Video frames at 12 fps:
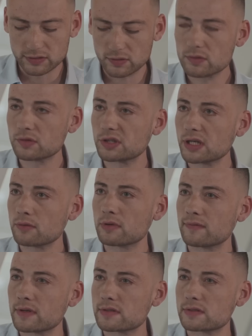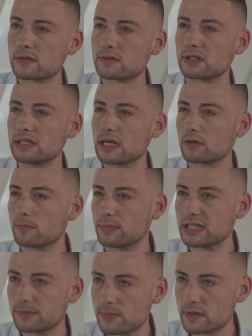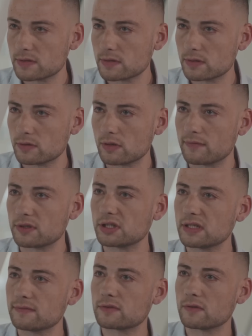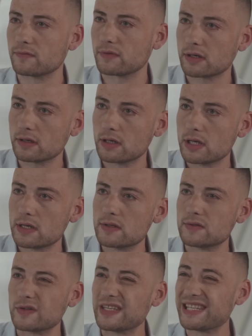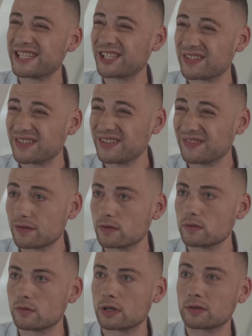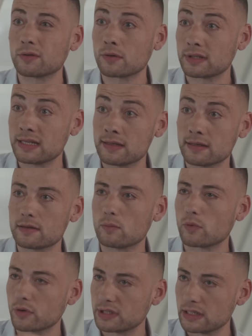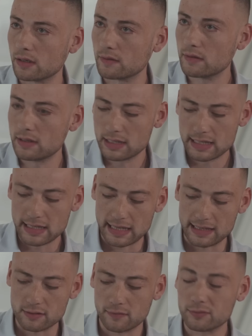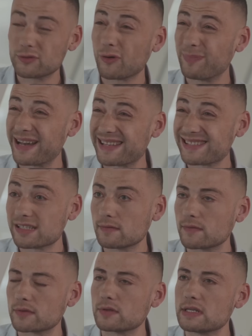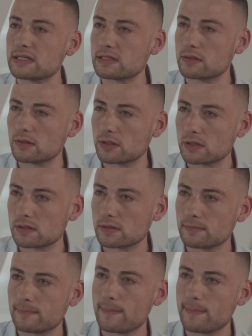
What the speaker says: Could you share with us the key accomplishment you have achieved so far, the initiative you are currently working on, and your future plans for the institution?